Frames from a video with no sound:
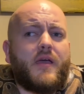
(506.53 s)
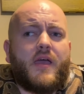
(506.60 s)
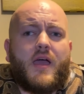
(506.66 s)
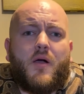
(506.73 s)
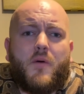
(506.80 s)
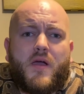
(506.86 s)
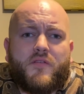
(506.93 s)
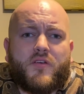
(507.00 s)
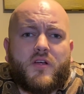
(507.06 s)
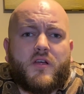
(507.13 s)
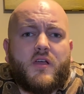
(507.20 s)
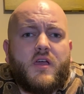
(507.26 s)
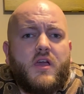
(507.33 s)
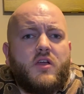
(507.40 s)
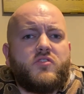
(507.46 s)

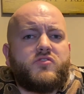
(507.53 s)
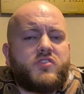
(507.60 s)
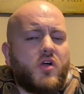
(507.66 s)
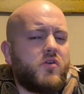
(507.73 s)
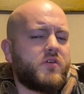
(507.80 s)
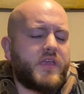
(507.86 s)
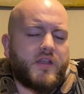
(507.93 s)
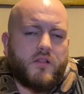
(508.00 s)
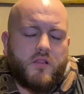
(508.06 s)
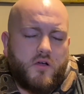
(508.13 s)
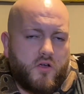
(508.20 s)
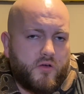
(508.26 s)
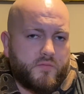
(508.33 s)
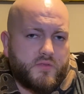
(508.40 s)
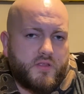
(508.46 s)
However, don't get
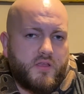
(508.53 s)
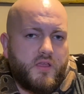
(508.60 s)
alarmed.